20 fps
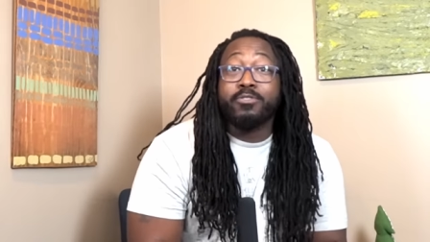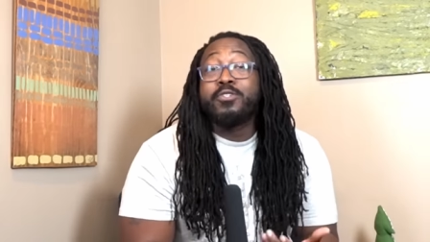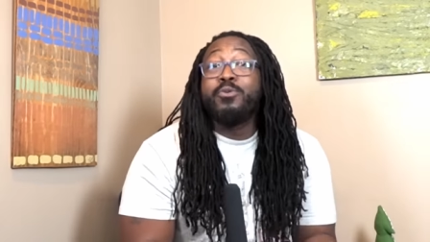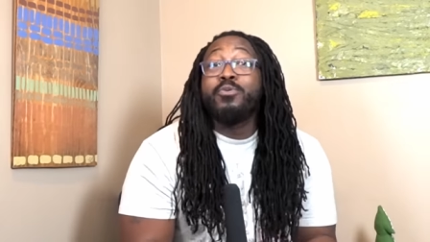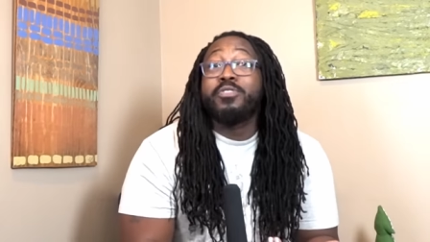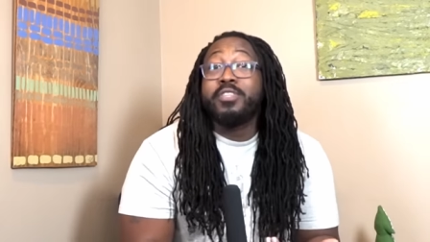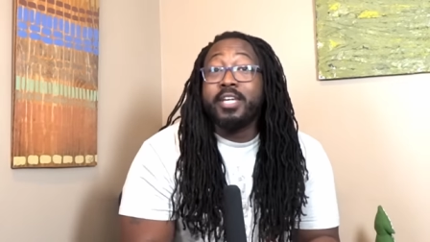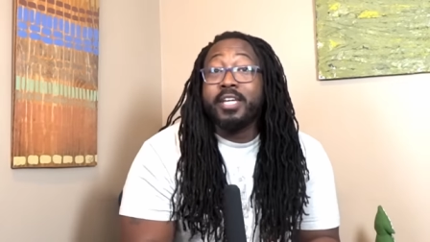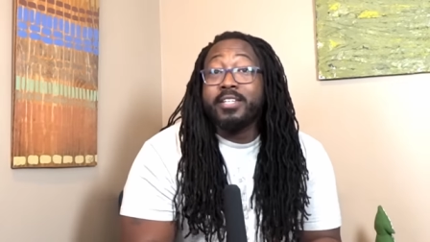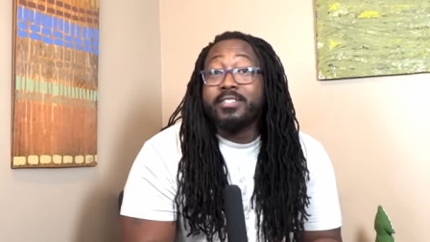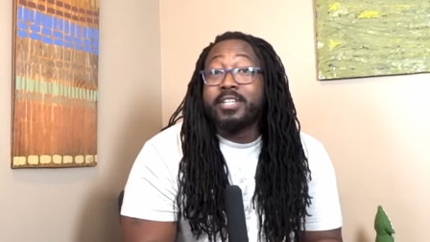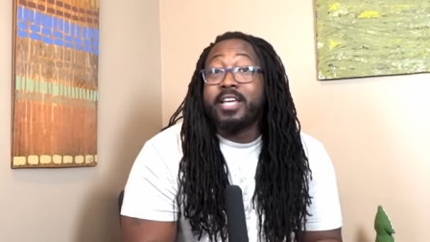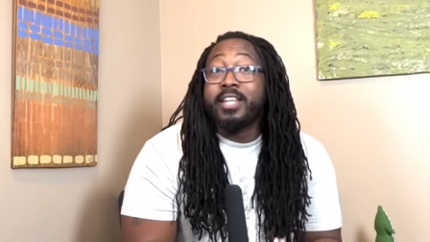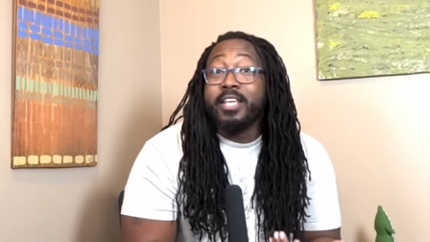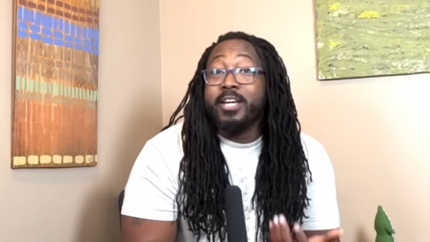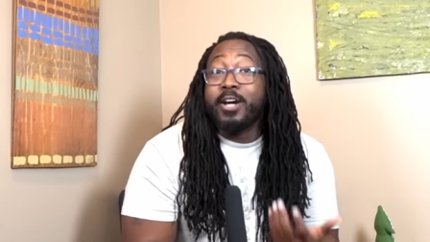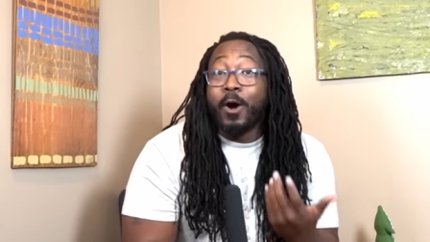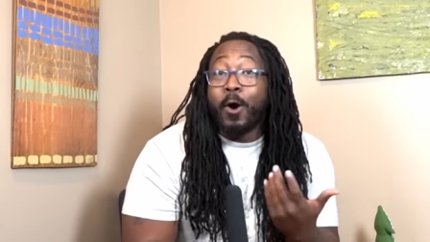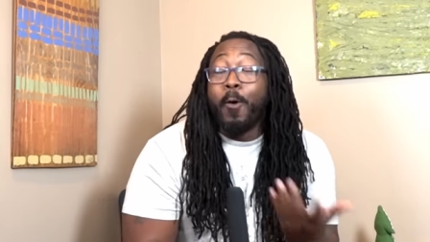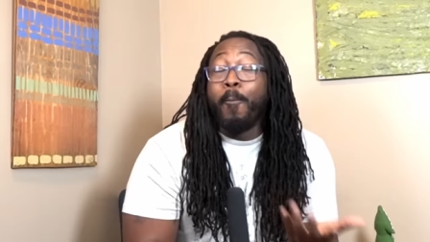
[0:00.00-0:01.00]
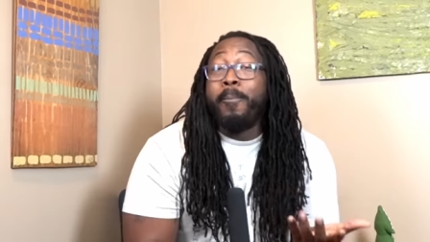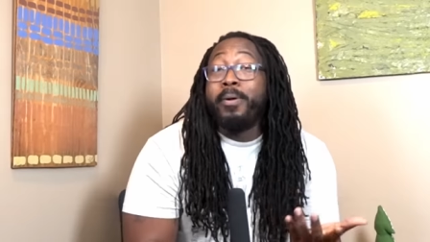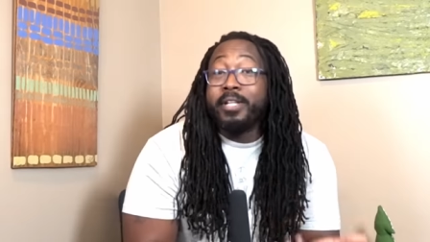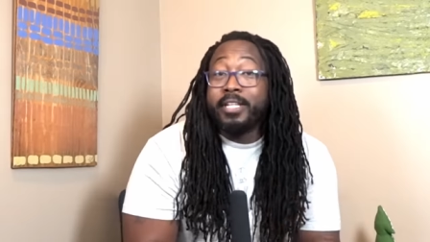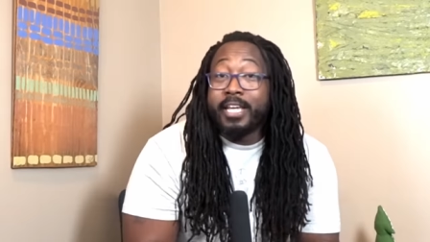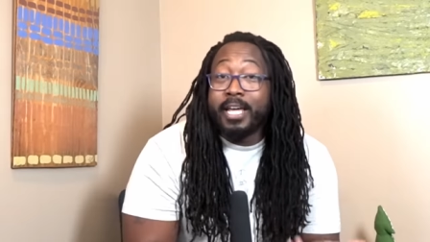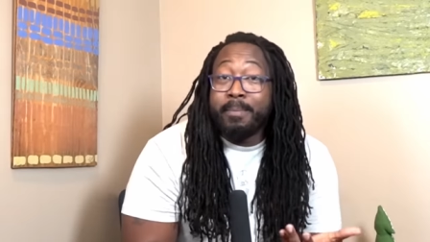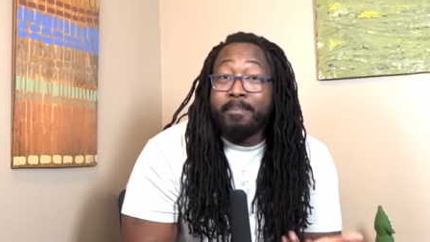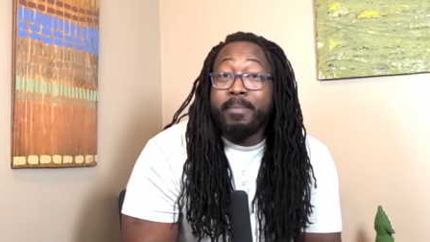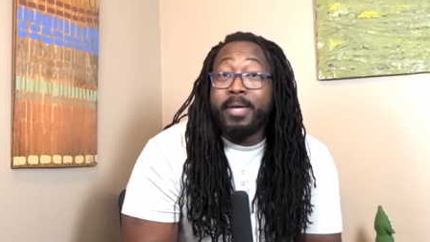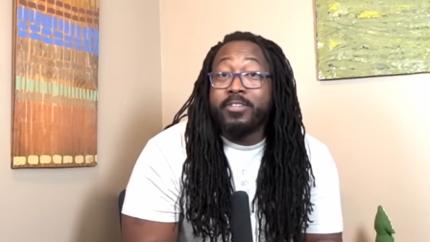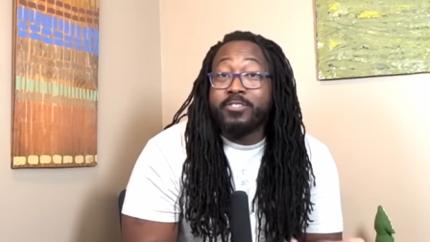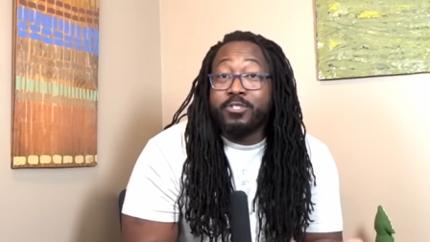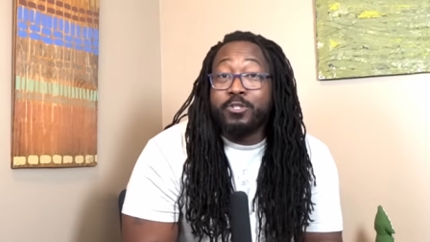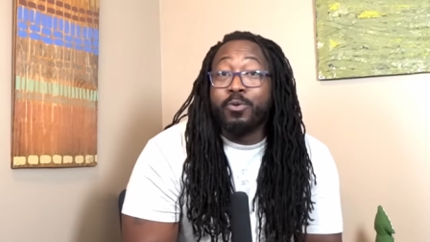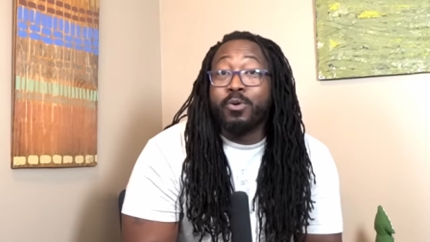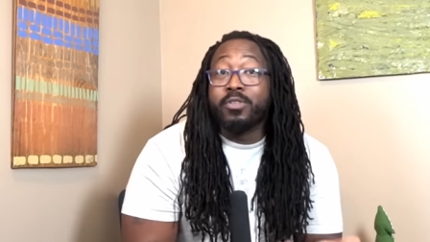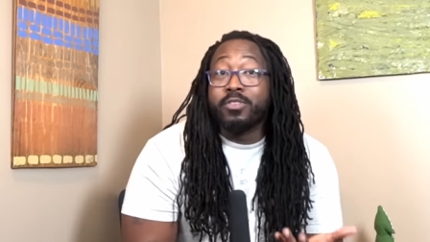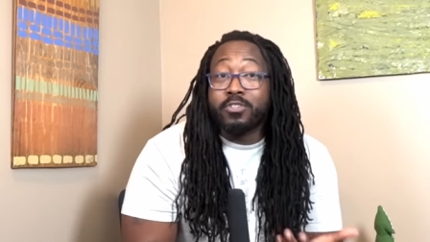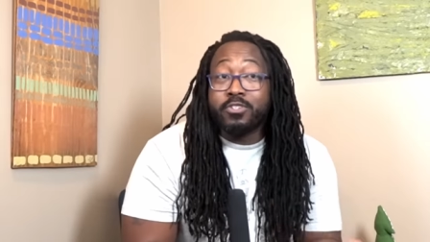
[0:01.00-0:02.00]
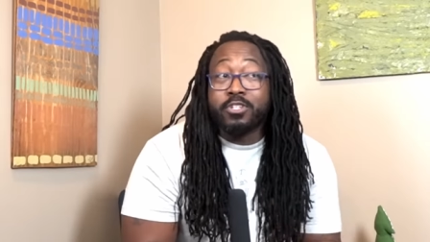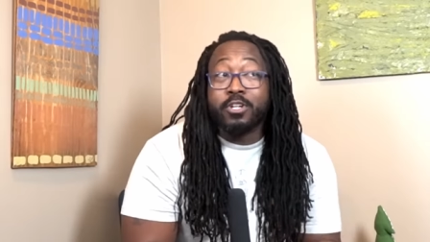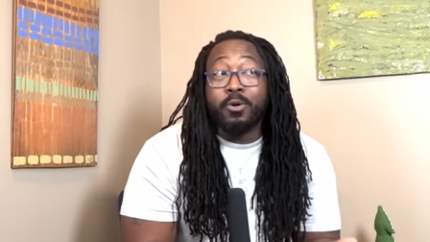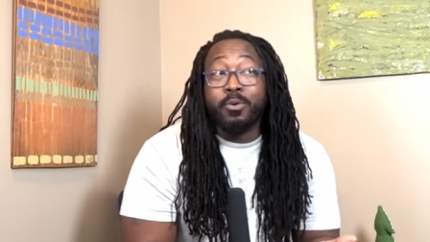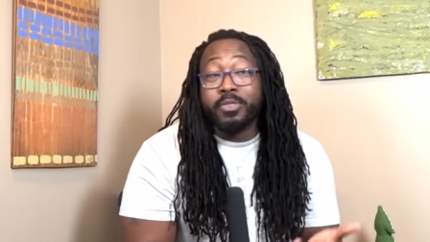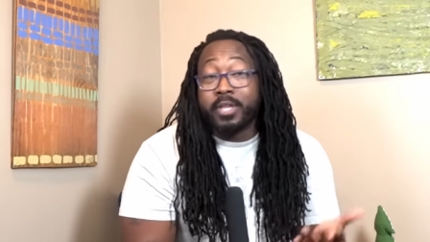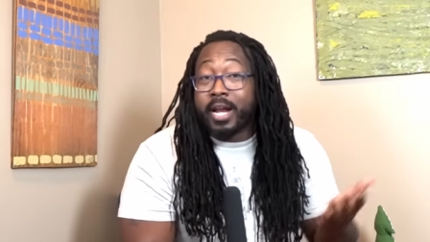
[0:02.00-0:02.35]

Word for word: Two things that he openly admits during the show